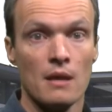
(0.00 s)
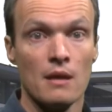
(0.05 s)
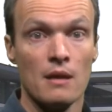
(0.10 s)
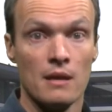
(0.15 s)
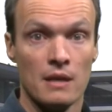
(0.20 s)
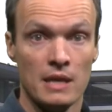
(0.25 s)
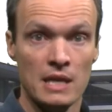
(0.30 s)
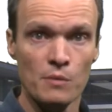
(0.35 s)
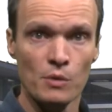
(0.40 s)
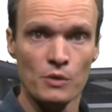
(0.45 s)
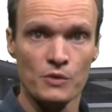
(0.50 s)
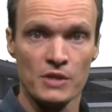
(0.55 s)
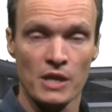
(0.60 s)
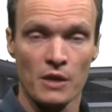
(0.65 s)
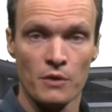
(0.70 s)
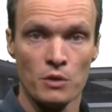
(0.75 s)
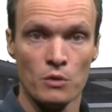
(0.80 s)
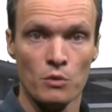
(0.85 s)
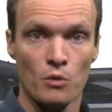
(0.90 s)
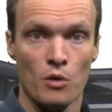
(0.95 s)
He will
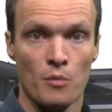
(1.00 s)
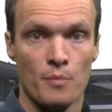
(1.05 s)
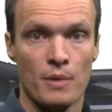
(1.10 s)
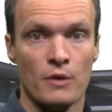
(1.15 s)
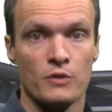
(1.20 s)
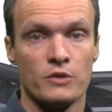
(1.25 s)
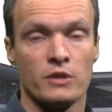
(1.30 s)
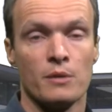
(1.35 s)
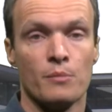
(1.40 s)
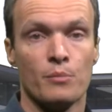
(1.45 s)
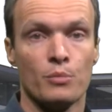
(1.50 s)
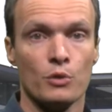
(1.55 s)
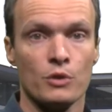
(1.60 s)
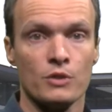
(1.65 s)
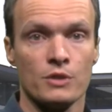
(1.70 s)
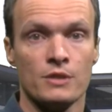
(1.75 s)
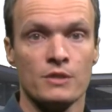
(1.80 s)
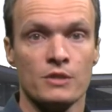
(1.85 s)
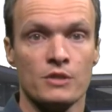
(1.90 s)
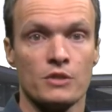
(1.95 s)
tell you about the
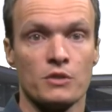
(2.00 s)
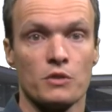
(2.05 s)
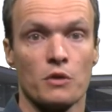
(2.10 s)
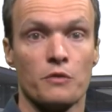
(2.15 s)
importance